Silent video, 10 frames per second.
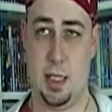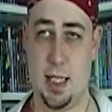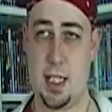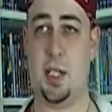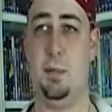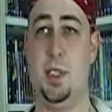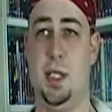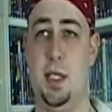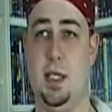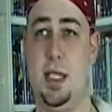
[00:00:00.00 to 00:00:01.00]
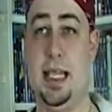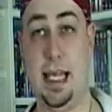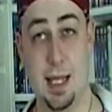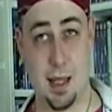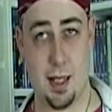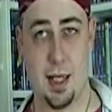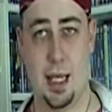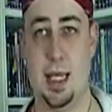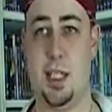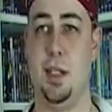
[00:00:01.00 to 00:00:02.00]
This substance, the ether,
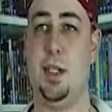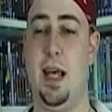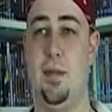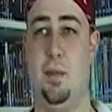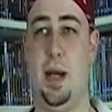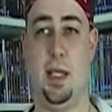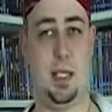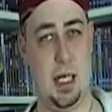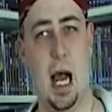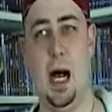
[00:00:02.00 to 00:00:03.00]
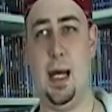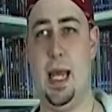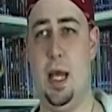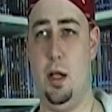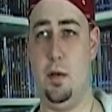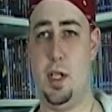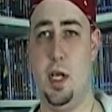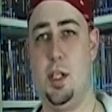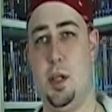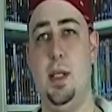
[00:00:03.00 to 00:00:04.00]
is sought after by the Dark Elves,
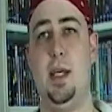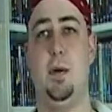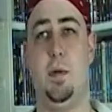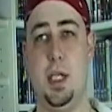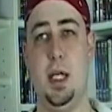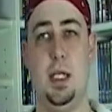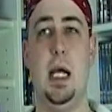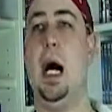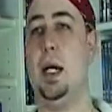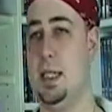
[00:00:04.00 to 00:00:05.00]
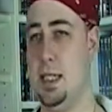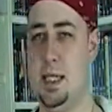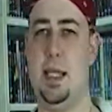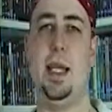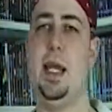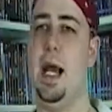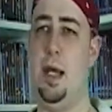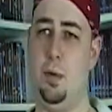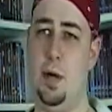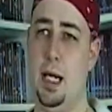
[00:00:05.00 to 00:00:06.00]
so they can return darkness to the Nine
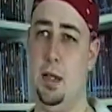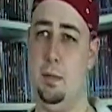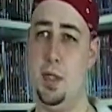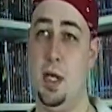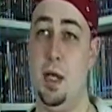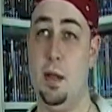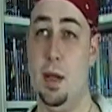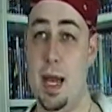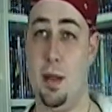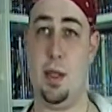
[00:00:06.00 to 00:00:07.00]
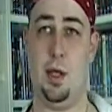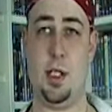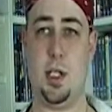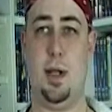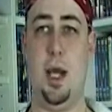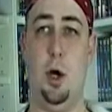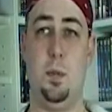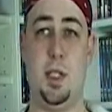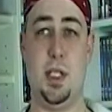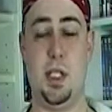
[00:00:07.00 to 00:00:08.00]
Realms, and Thor's only
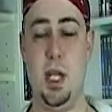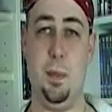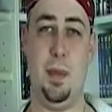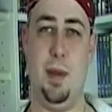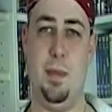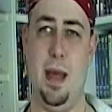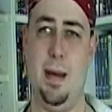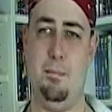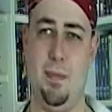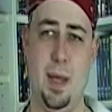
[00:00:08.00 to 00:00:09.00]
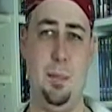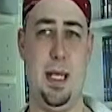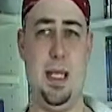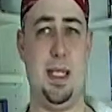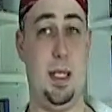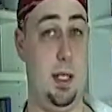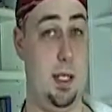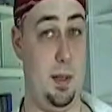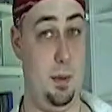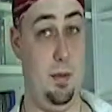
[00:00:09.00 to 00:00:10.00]
hopes to stop them might be his
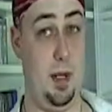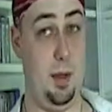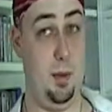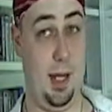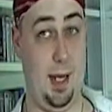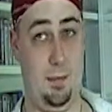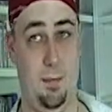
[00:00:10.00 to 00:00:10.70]
sinister brother Loki.